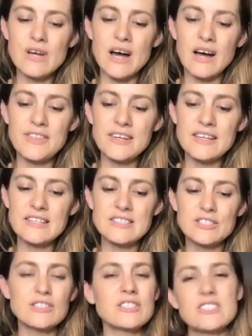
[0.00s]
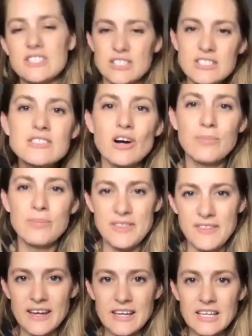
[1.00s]
think it's good to just stop and
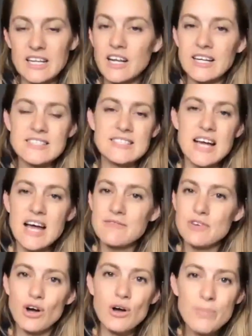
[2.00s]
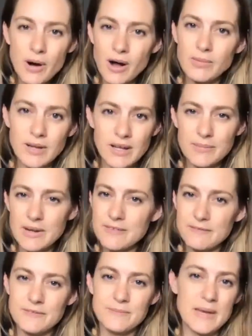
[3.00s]
think. And like I say, I have no problem
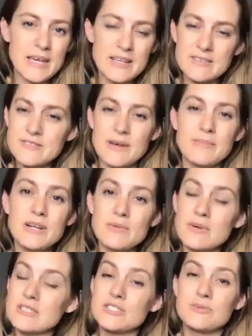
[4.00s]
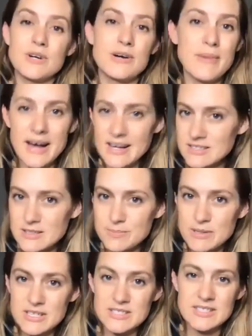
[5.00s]
if somebody wants to wear a mask
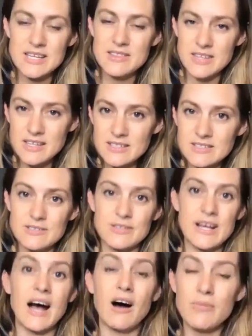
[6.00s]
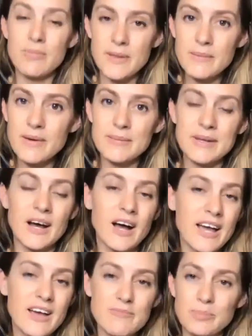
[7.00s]
because they think it's going to help them. I mean, I
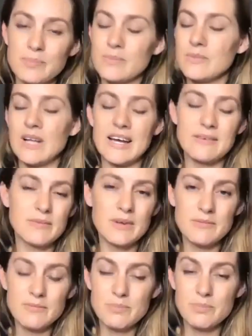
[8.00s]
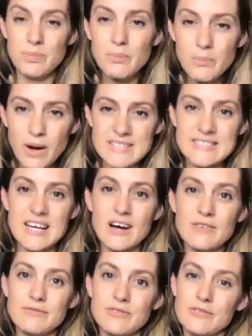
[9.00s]
have
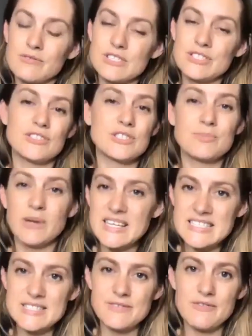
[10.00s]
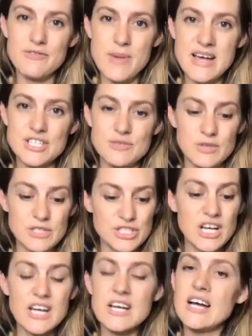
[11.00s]
myself researched plenty of information which
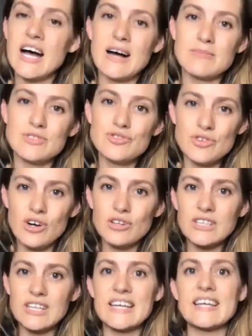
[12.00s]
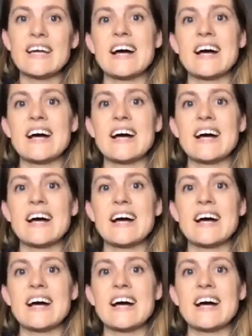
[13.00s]
strongly